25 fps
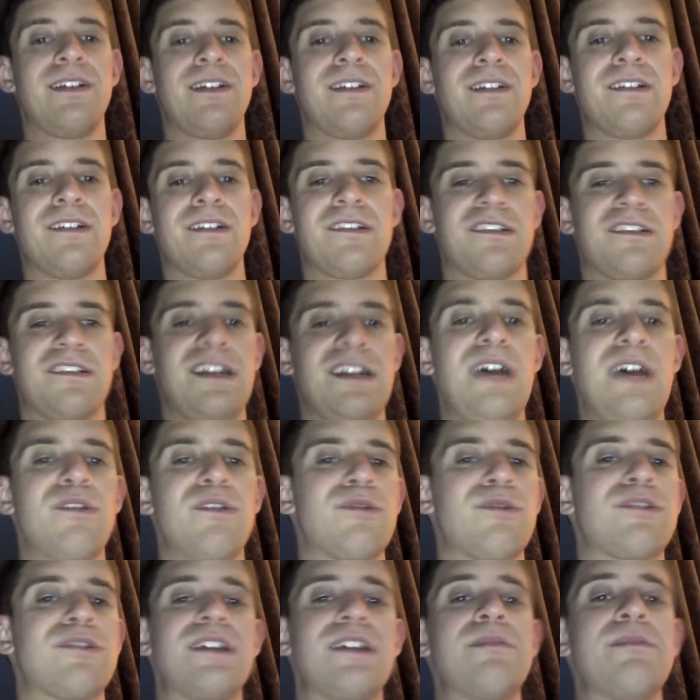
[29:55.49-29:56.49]
So that was
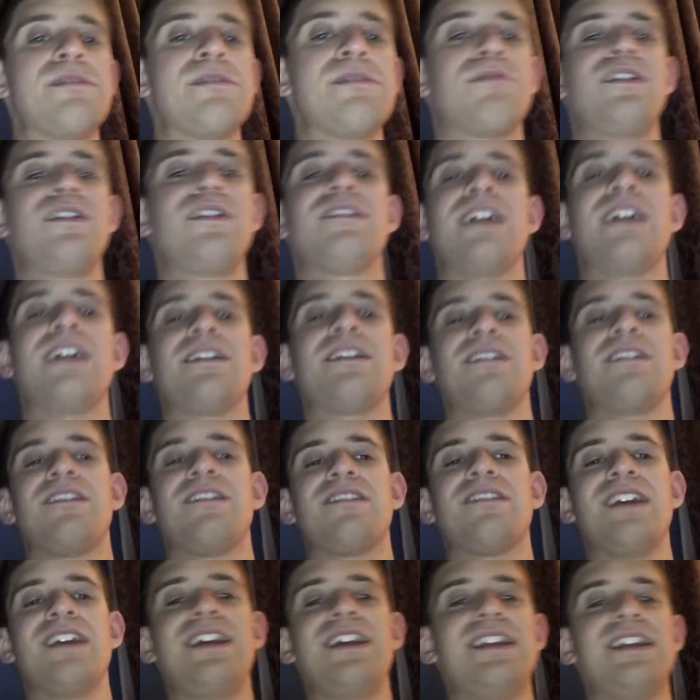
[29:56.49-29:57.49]
what Damian Priest had to
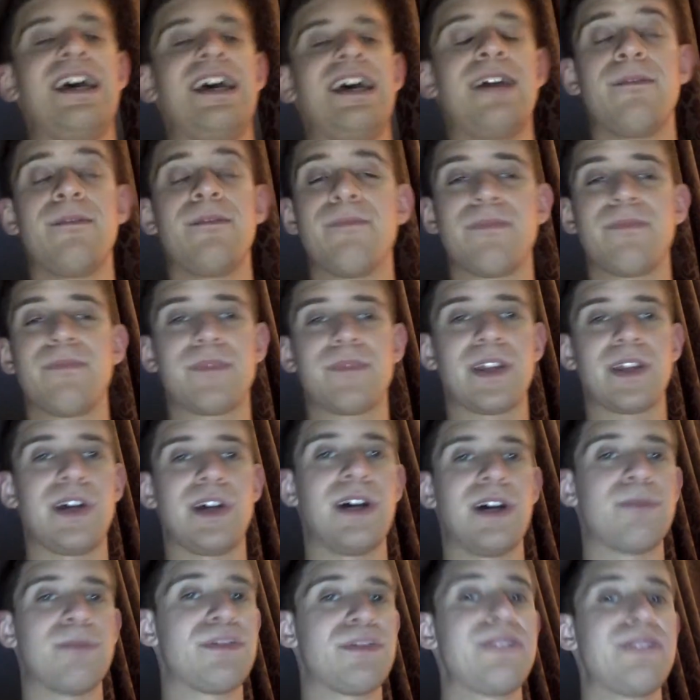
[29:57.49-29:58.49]
say in that
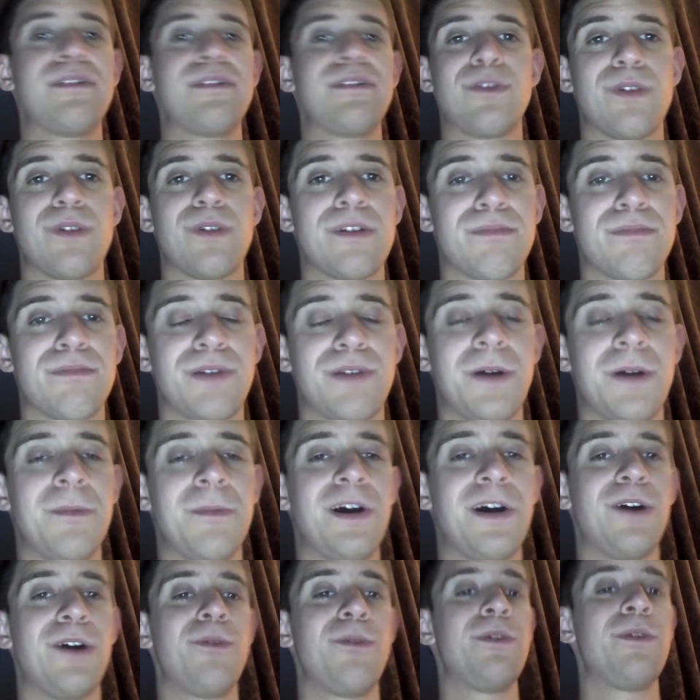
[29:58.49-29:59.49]
uh, pre-recorded
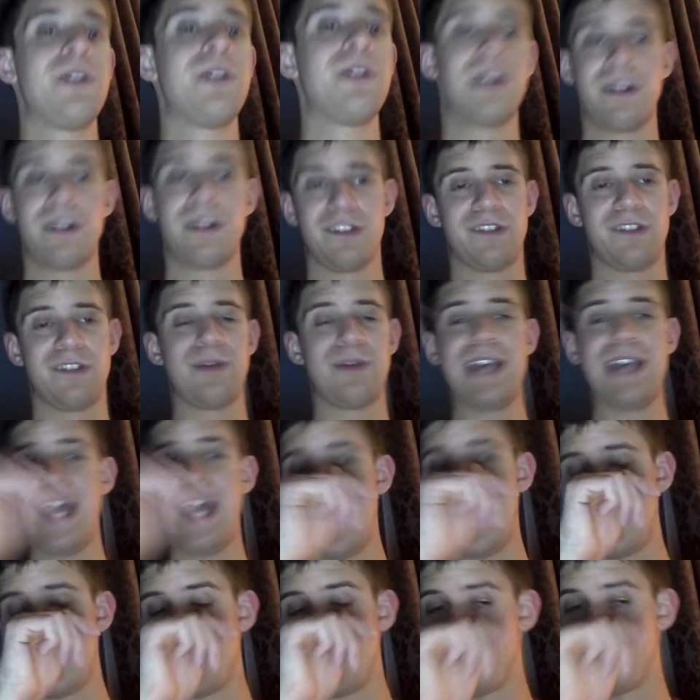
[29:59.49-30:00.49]
promo. So we
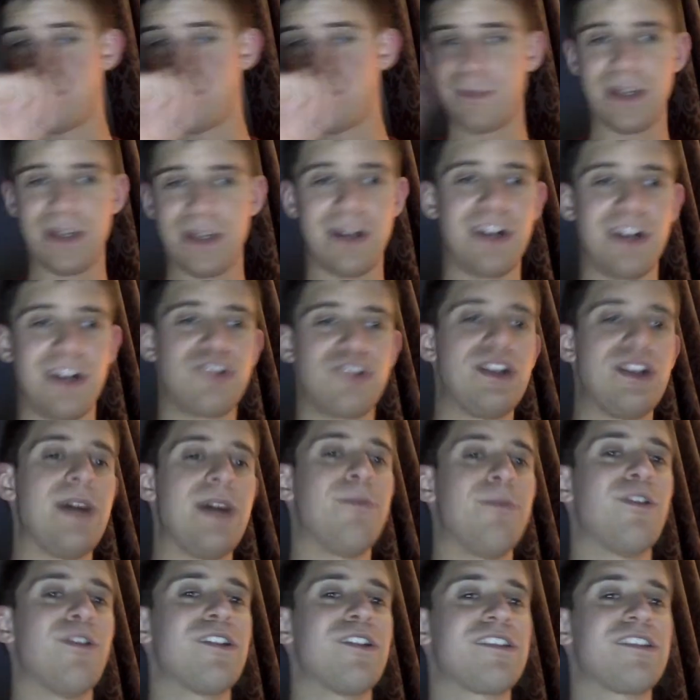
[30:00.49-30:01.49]
had uh, John
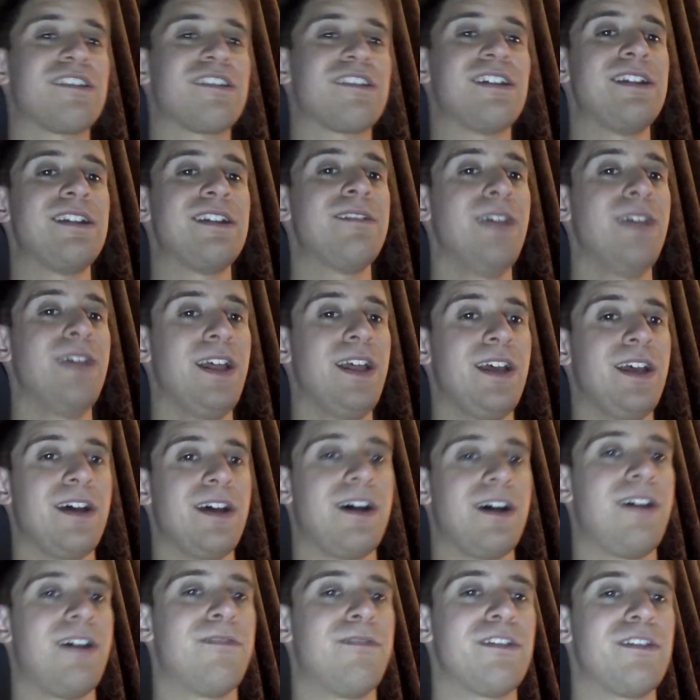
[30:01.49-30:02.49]
Morrison
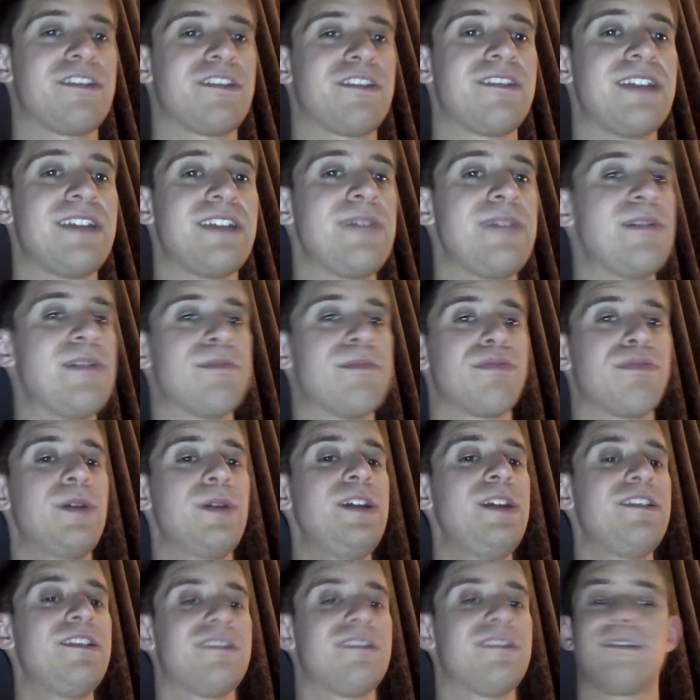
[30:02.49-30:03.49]
uh, versus Damian
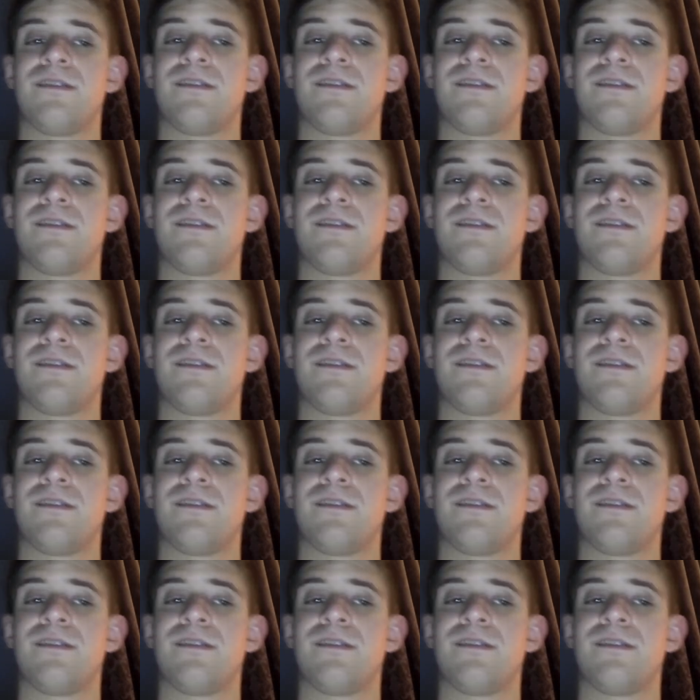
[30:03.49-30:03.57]
Priest,